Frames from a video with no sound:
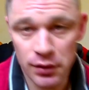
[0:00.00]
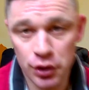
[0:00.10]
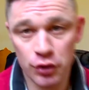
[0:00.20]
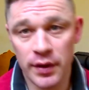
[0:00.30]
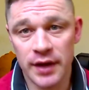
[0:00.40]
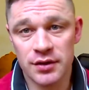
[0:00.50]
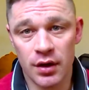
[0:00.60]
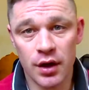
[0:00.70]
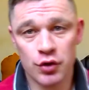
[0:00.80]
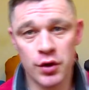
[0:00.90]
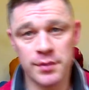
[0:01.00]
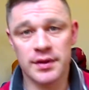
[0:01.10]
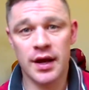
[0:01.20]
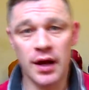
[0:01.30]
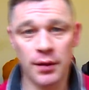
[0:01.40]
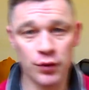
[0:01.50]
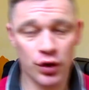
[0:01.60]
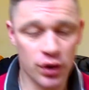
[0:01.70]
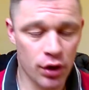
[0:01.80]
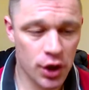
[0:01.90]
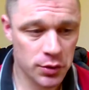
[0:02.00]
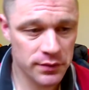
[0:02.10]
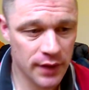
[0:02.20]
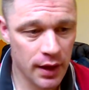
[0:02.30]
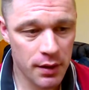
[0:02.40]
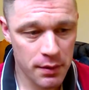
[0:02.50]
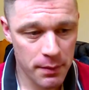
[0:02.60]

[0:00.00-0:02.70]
Correct, I agree with that. I'm not gonna argue with that.